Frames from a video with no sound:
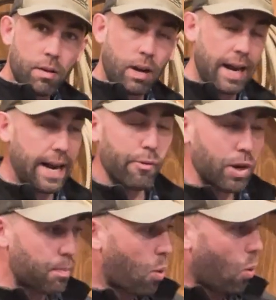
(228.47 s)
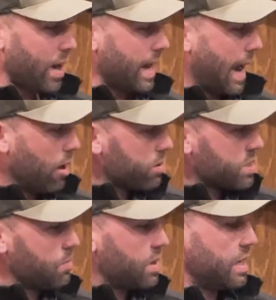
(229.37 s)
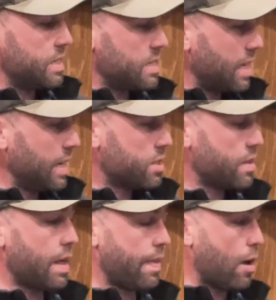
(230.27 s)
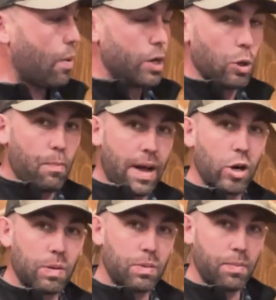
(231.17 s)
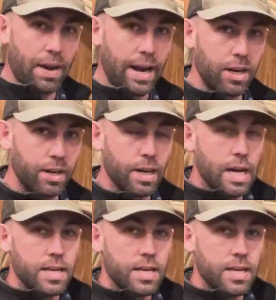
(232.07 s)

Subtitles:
Right? And I want to point out some of these things so that way you're better prepared